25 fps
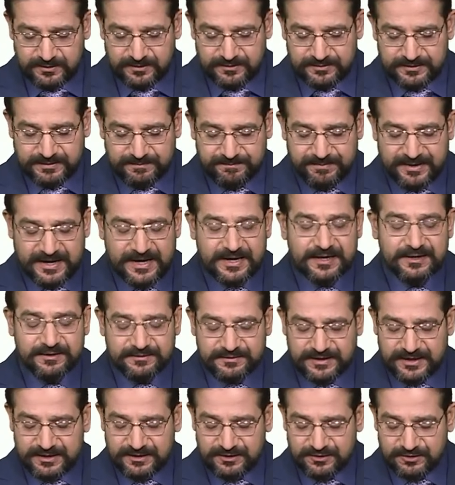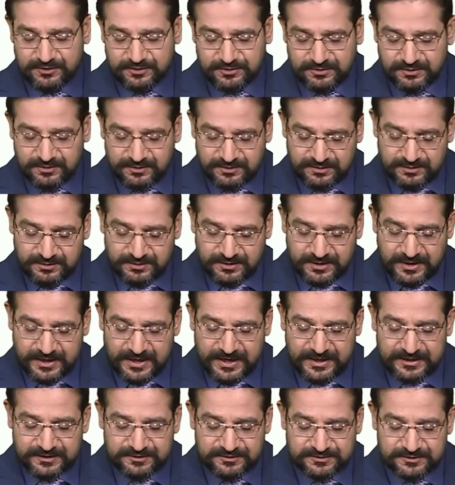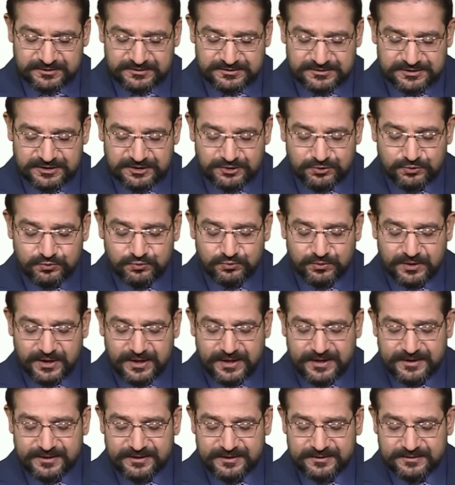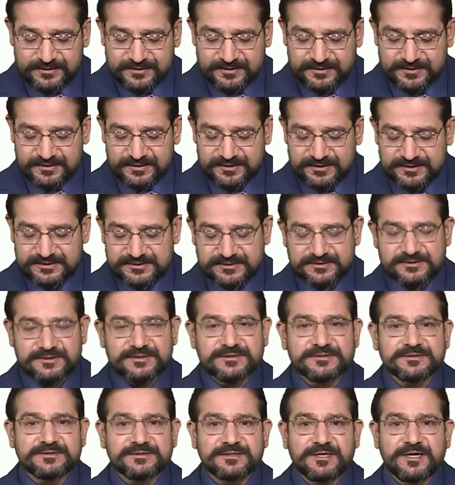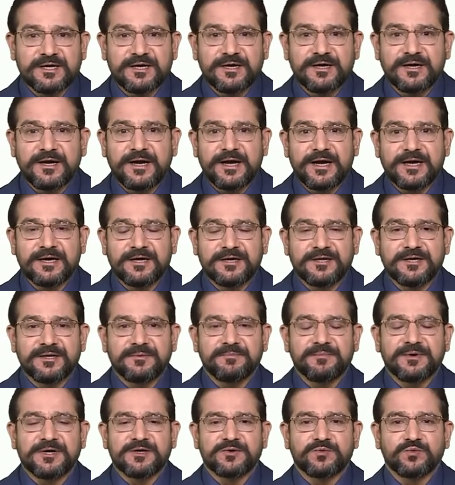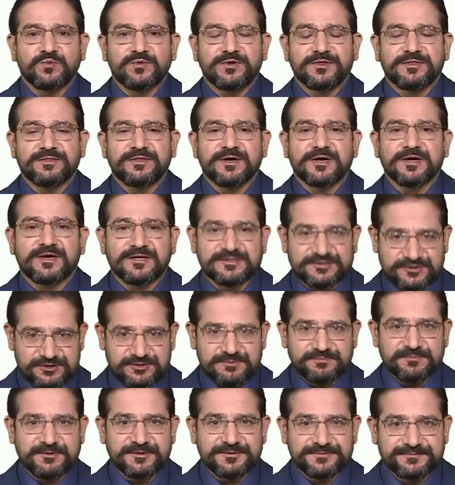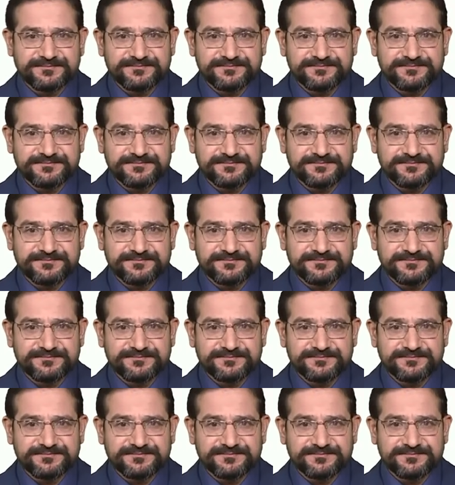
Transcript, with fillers: The bank then enters into another istisna agreement with the customer.